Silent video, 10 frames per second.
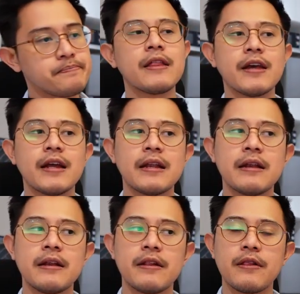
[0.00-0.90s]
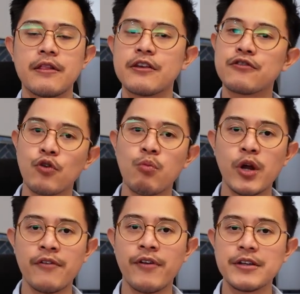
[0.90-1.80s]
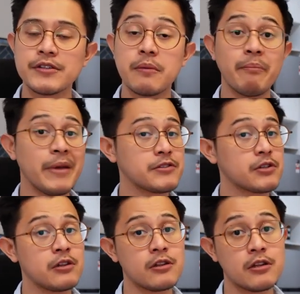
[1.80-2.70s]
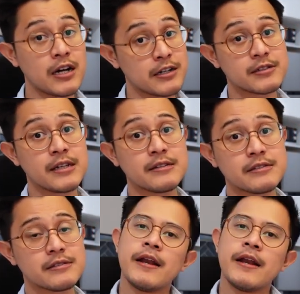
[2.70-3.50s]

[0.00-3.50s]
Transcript: then this robo-advisor makes a lot of sense.